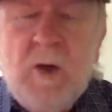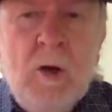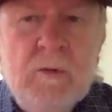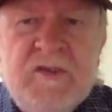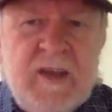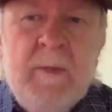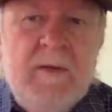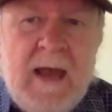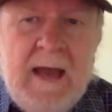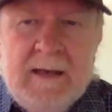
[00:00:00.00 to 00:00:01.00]
code some
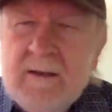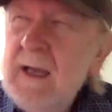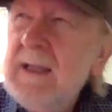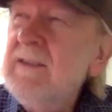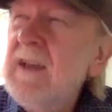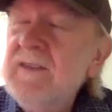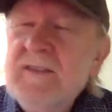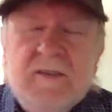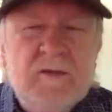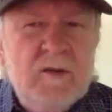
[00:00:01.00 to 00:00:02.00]
of that at, at
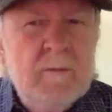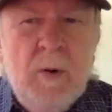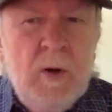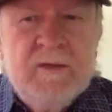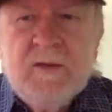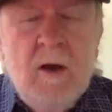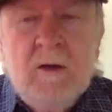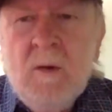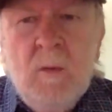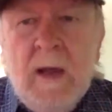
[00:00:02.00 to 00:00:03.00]
certain points
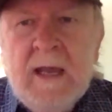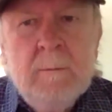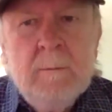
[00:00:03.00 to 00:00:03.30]
along the way.